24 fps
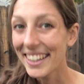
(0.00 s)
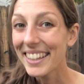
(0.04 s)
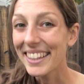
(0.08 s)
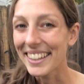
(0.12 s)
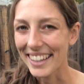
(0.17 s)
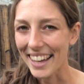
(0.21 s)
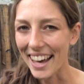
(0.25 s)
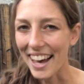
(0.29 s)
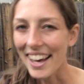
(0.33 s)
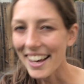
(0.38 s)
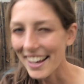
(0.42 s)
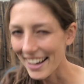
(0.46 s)

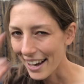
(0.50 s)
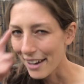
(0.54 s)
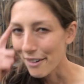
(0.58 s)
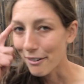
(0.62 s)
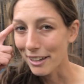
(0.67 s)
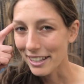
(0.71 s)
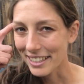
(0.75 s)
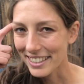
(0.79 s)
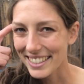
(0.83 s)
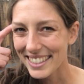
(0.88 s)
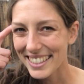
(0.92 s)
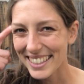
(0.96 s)
Yeah, I
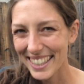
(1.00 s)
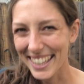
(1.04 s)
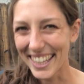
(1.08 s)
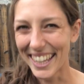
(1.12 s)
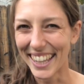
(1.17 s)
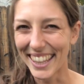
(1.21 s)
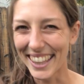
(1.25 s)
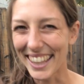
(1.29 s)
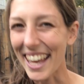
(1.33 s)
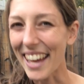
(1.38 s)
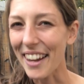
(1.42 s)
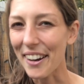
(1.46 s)

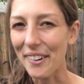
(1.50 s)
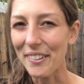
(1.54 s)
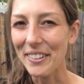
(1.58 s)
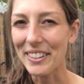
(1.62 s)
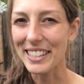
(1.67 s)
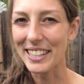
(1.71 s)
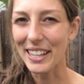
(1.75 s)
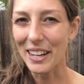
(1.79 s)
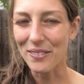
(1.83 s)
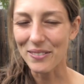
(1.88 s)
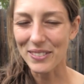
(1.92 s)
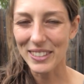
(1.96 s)
was. That always
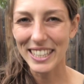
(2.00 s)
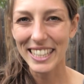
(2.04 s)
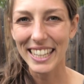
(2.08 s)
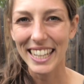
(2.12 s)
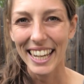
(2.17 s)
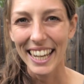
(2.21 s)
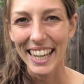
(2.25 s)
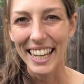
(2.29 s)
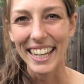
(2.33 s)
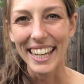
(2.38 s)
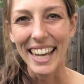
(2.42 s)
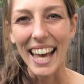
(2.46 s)
helps.
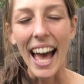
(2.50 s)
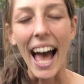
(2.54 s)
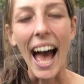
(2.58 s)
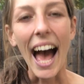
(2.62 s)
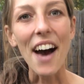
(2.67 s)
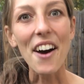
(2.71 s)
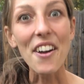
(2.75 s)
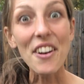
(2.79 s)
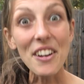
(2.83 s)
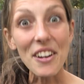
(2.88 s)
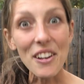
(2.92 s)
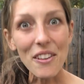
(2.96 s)

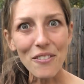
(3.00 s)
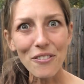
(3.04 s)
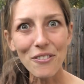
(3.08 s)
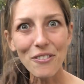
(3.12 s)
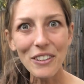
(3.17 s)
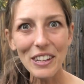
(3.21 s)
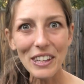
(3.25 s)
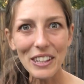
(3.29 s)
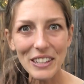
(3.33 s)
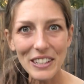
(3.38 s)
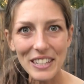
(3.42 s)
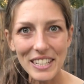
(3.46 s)
How did it
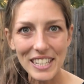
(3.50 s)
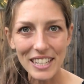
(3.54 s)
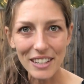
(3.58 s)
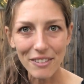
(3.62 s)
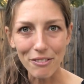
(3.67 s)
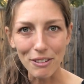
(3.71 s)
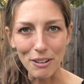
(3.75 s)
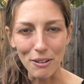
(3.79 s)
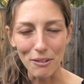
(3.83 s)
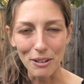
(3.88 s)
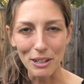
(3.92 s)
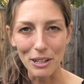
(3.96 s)
feel
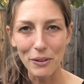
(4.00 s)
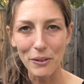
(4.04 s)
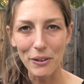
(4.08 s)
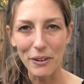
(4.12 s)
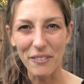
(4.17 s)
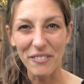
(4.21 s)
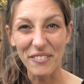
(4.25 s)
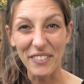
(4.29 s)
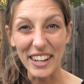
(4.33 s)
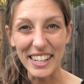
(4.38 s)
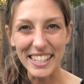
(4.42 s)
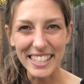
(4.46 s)
different when you were
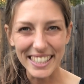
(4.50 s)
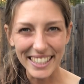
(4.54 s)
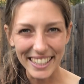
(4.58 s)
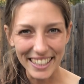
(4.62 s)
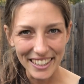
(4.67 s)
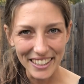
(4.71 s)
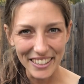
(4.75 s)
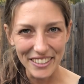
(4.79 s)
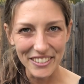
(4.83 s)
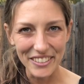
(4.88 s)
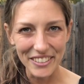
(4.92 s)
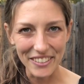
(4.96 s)
facing a
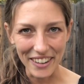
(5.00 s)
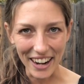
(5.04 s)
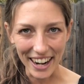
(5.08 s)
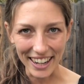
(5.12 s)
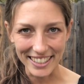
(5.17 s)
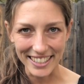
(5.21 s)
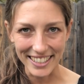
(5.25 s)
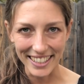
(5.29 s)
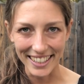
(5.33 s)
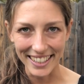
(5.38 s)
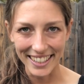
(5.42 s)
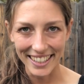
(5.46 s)
new
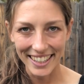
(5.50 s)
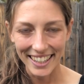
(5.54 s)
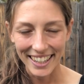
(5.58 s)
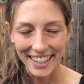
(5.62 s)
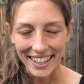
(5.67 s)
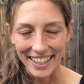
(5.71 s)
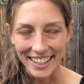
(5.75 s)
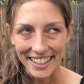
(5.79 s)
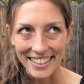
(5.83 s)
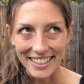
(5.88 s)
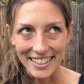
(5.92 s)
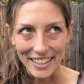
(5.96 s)
direction?
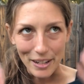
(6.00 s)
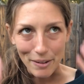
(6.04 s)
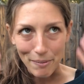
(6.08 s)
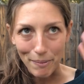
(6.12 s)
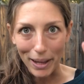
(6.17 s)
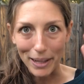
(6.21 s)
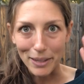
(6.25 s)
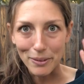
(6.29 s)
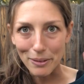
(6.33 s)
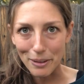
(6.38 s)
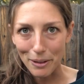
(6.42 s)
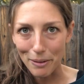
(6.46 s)
Did it
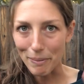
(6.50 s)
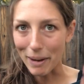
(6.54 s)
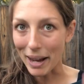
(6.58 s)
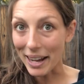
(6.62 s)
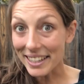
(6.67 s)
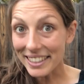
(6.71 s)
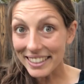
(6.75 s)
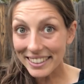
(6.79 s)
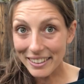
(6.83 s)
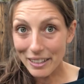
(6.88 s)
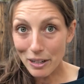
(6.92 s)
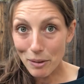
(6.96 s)
mess with your
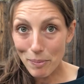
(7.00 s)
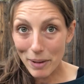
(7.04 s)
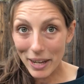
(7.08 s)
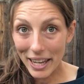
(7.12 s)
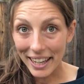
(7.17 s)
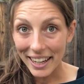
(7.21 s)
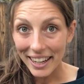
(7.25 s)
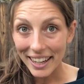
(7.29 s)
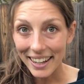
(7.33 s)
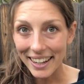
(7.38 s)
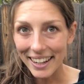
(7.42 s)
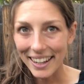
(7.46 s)
mind a little
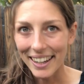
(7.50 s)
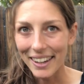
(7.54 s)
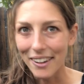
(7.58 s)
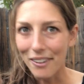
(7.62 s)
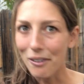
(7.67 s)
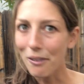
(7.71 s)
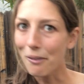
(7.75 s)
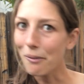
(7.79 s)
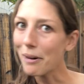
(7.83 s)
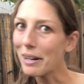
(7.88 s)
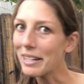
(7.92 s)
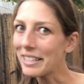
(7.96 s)
bit,
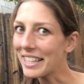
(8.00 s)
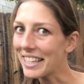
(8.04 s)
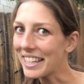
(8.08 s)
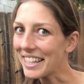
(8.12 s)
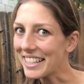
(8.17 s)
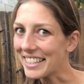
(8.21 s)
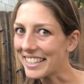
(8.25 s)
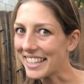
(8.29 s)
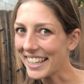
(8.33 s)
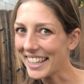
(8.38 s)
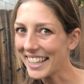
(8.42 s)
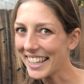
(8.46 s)
or was it
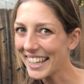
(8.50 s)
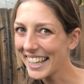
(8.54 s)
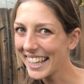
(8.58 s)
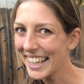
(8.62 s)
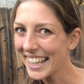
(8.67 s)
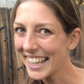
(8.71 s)
easy?